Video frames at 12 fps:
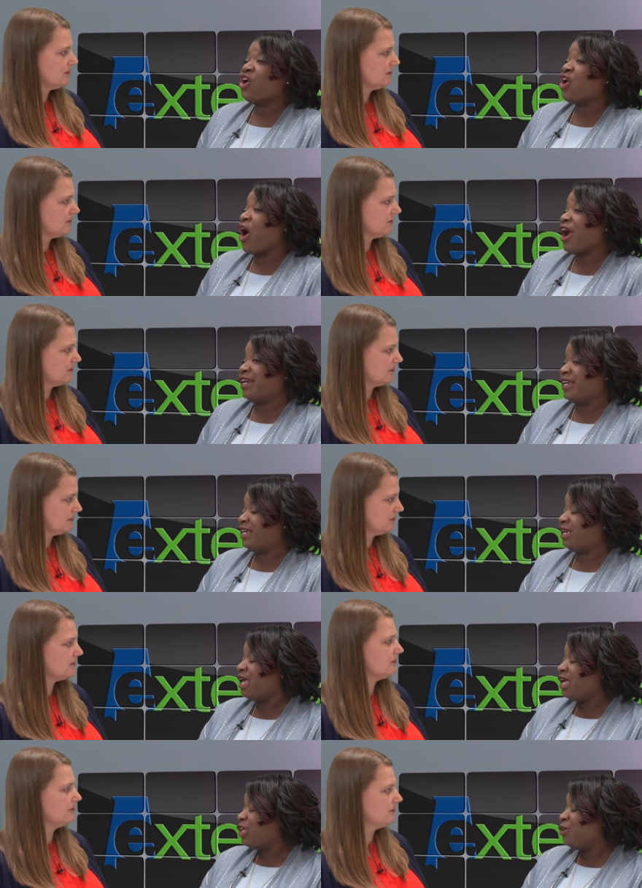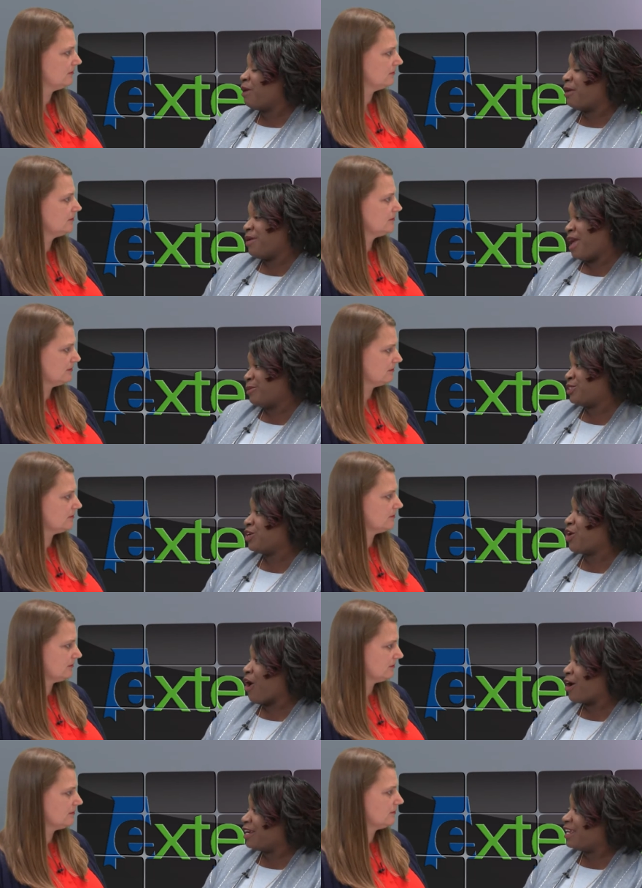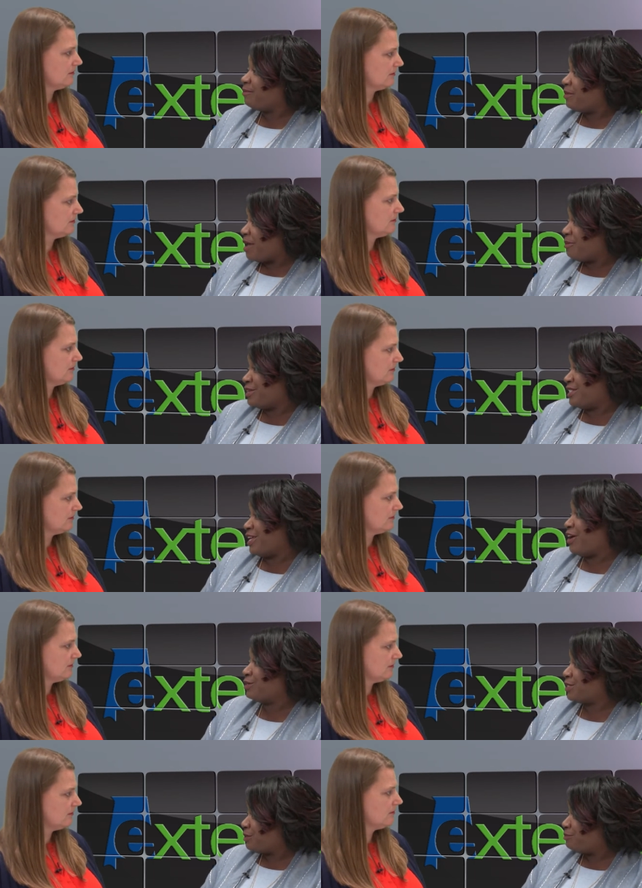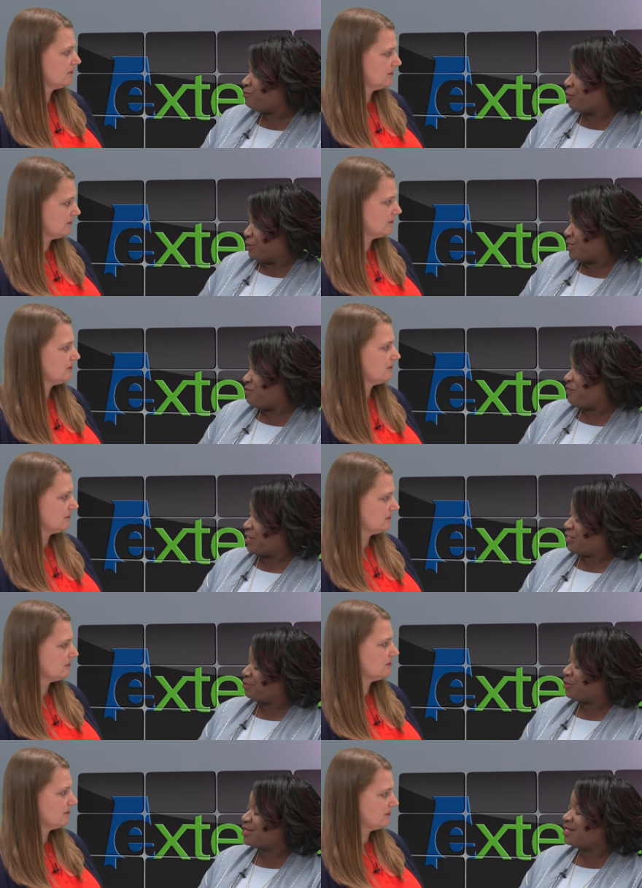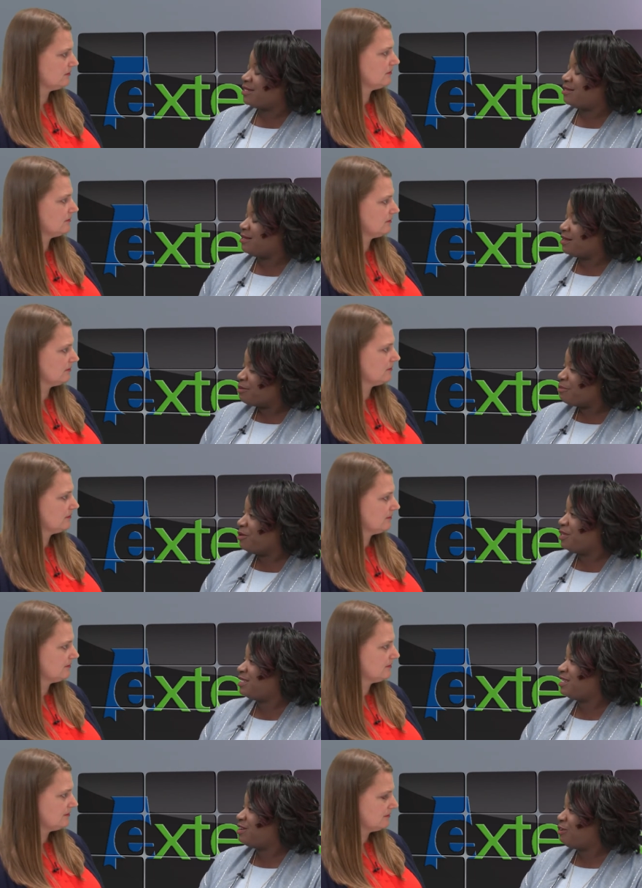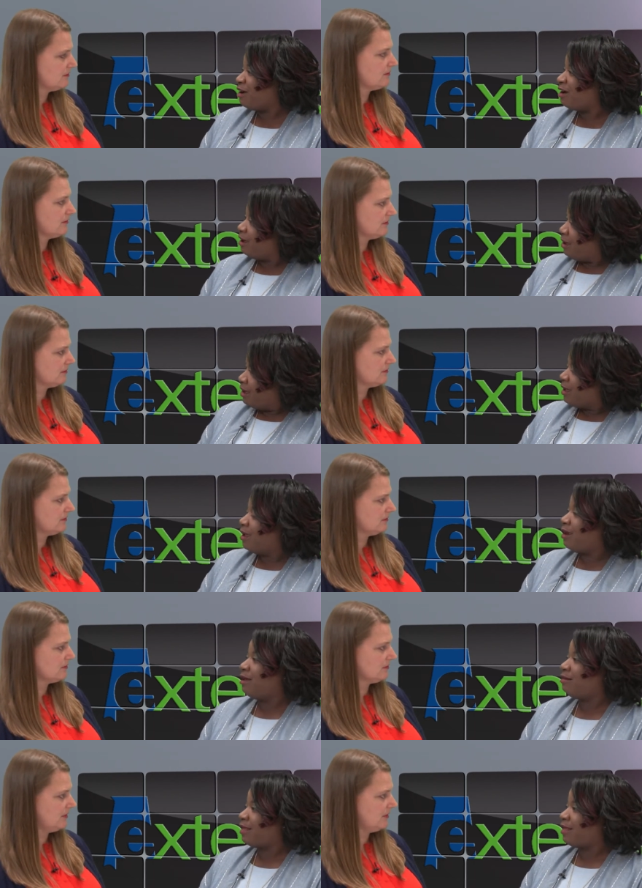Speaker 1: Gardening, you may be able to garden and be able to sell some fruits and vegetables to the community, or you know